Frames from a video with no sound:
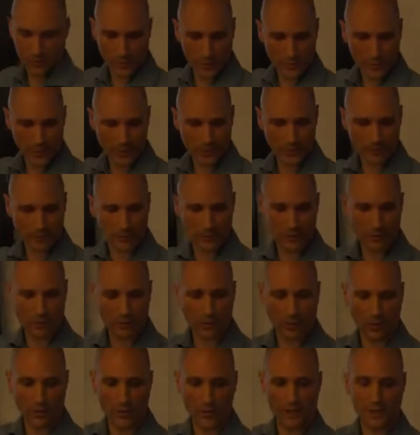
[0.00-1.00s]
new signature
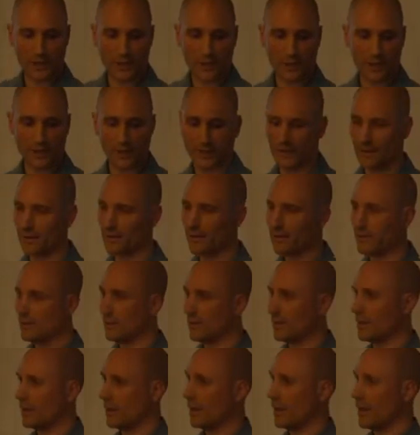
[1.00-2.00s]
for a message that
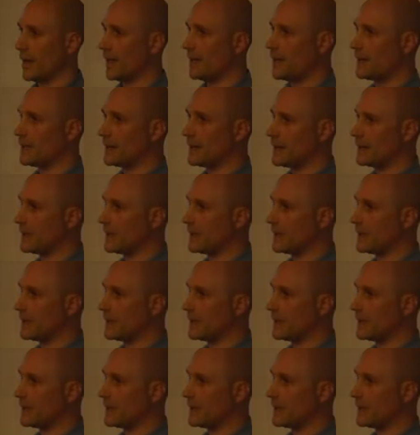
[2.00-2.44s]
Alice